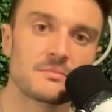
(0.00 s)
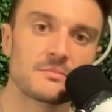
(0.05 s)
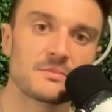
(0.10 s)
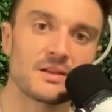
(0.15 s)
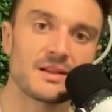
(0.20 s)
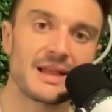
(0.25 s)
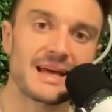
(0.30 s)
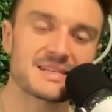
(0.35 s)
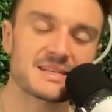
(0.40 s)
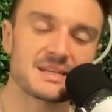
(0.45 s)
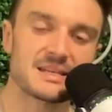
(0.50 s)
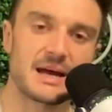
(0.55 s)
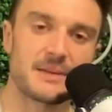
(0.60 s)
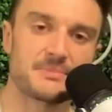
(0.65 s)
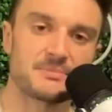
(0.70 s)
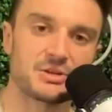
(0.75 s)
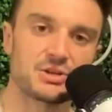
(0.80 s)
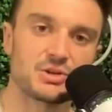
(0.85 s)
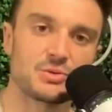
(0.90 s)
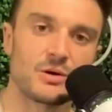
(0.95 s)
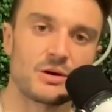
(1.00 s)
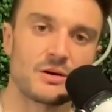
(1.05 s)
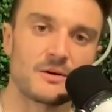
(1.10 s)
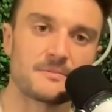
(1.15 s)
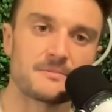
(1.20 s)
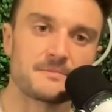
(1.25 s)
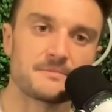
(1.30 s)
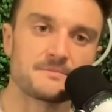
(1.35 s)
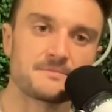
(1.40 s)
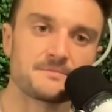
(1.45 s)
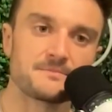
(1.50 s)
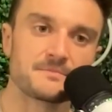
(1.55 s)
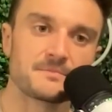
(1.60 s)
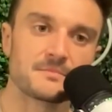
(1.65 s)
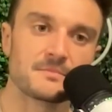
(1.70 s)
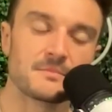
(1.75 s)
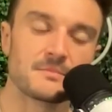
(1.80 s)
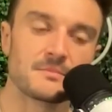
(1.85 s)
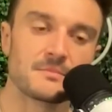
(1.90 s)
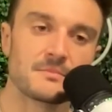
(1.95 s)
the less adapted you are,
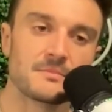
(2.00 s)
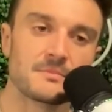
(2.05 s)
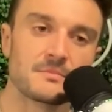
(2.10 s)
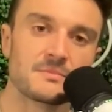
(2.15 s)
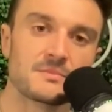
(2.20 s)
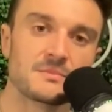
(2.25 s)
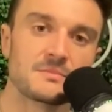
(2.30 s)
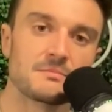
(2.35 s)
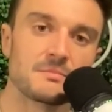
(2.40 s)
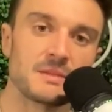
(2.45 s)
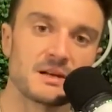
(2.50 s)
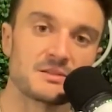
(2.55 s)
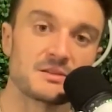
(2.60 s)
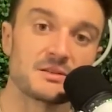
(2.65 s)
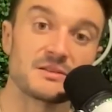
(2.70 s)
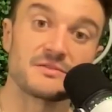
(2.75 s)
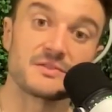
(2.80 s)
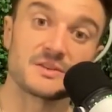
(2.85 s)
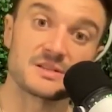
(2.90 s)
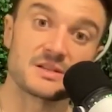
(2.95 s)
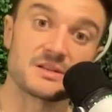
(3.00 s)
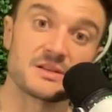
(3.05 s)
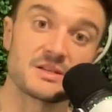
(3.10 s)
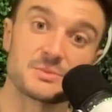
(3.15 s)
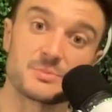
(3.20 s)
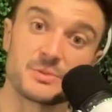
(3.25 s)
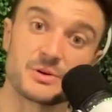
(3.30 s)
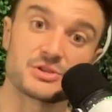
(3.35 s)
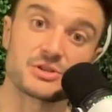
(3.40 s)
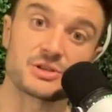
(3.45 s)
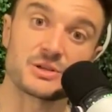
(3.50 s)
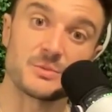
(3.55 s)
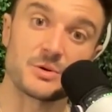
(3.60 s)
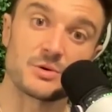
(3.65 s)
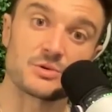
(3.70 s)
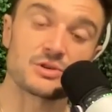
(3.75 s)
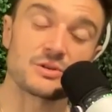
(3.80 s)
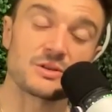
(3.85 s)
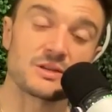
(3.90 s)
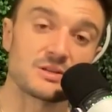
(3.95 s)
mentally, physically, spiritually,
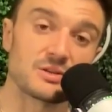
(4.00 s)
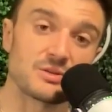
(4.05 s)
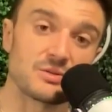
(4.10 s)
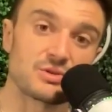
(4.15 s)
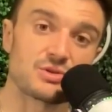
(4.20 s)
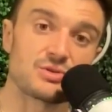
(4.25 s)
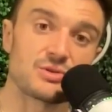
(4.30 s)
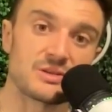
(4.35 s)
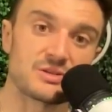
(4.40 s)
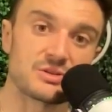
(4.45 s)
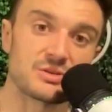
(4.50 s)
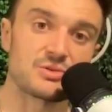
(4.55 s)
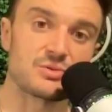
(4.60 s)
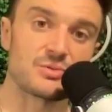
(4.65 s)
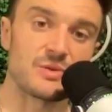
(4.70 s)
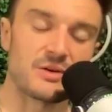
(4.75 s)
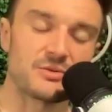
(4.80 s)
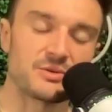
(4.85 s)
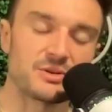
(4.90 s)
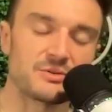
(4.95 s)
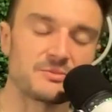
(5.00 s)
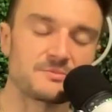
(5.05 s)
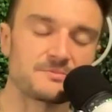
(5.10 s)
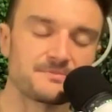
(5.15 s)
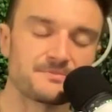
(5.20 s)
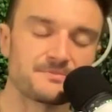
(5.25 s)
emotionally, to those stressors around you.